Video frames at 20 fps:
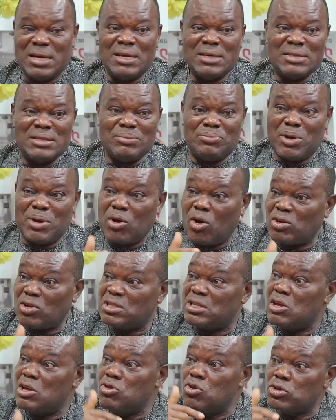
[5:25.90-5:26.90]
because they
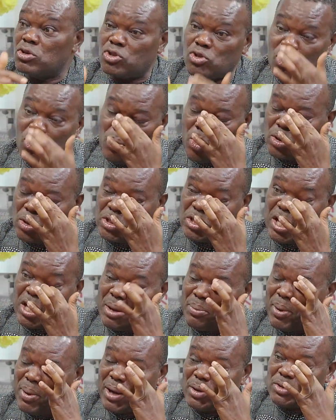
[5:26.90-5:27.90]
know so much
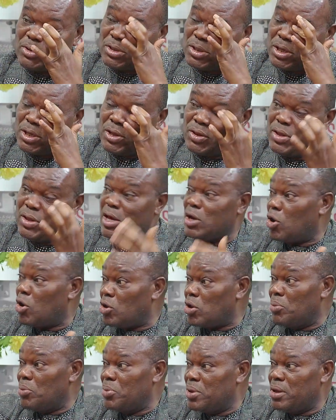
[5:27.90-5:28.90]
about the
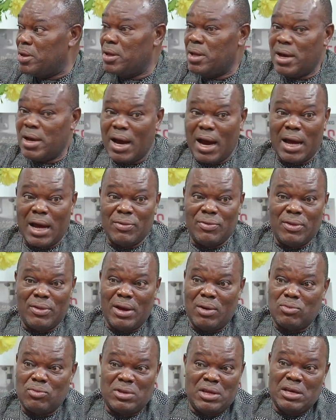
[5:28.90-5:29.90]
economy and
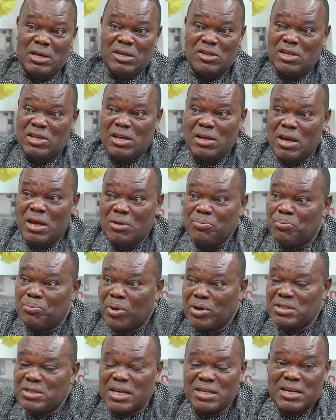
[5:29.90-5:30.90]
the
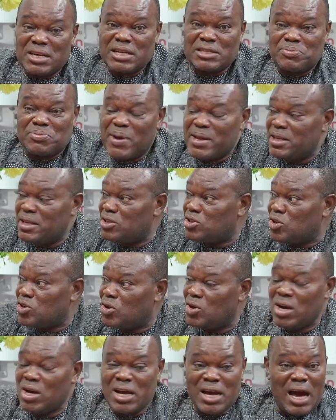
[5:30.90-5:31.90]
budget, the expenditure,
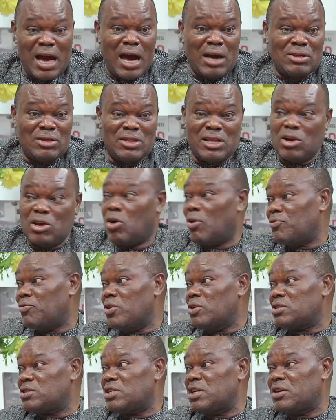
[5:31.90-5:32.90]
and the governor's
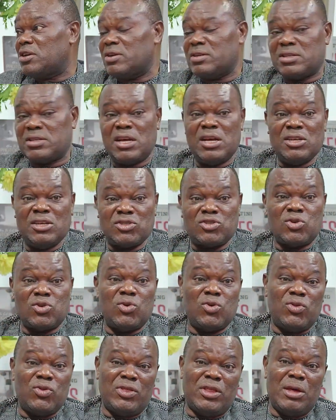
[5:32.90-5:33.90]
secret. So
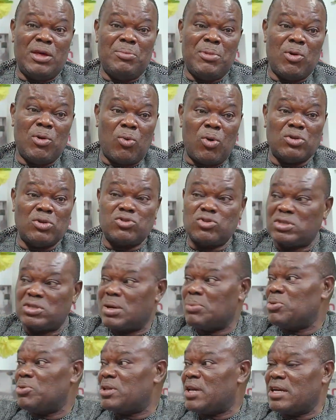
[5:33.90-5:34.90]
they may want to
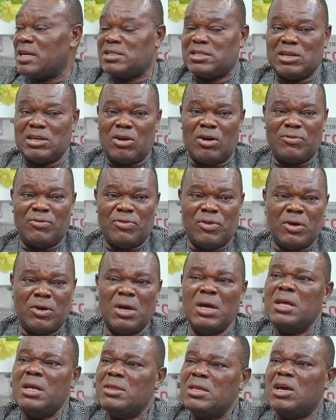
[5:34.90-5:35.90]
sabotage the governor.
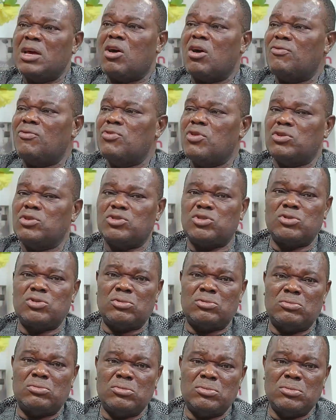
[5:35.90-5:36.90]
The governor should
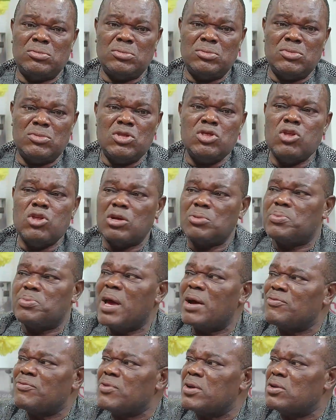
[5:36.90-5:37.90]
not be
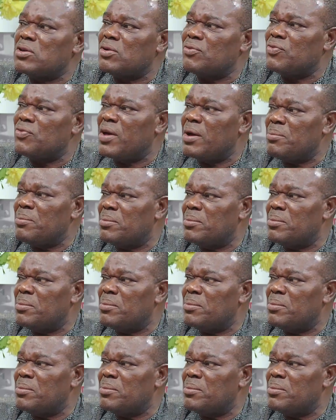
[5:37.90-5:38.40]
afraid of them.